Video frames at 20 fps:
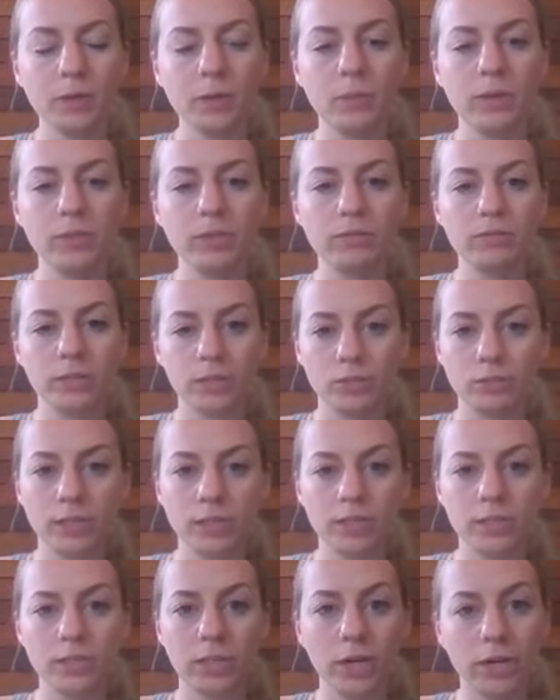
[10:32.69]
When you
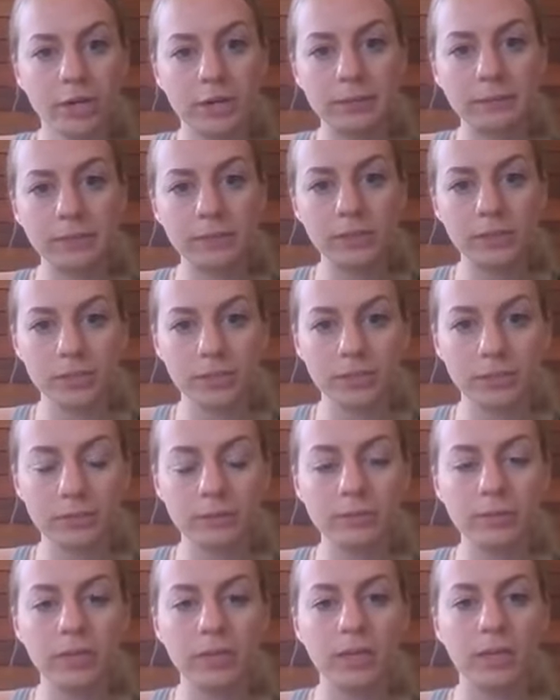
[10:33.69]
restrict carbs
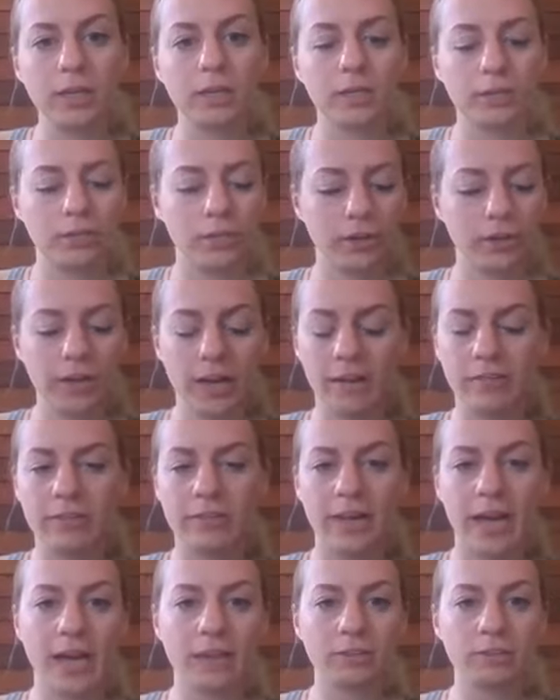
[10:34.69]
too, you're going to have a
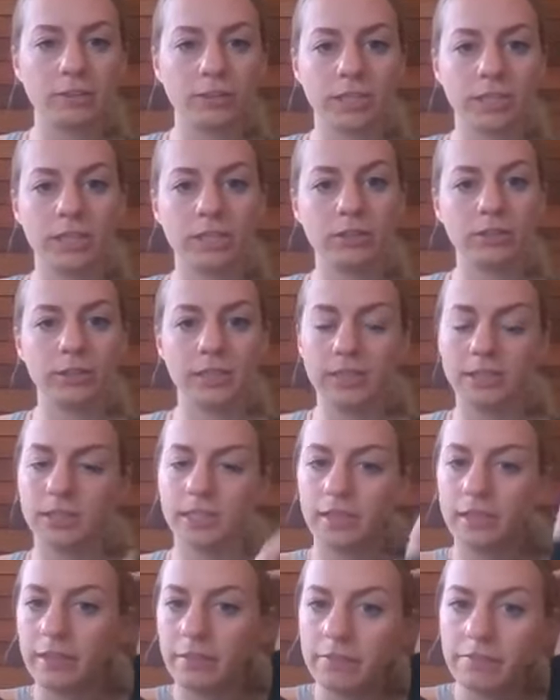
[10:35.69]
natural increase
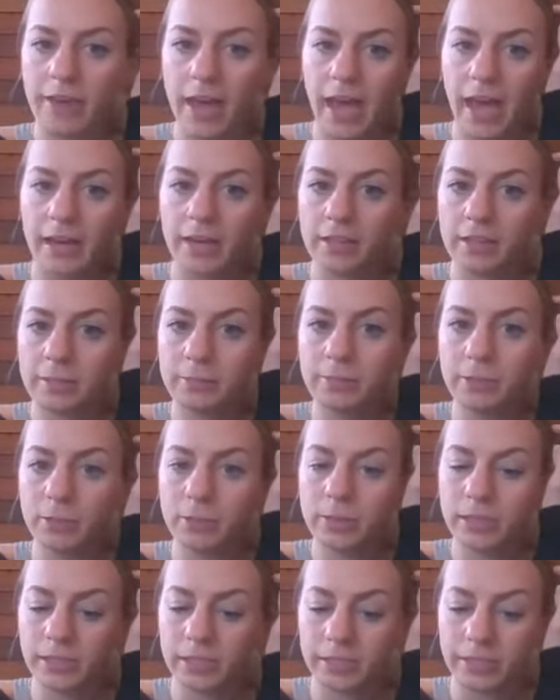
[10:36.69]
in the fat and the
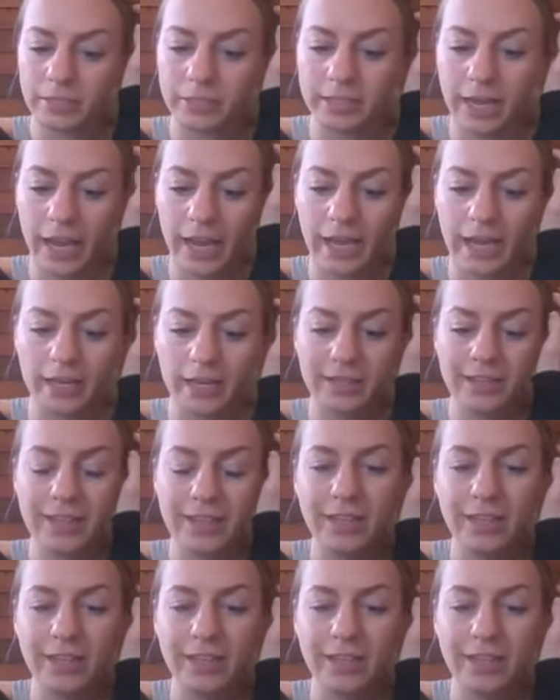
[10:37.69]
protein in your diet.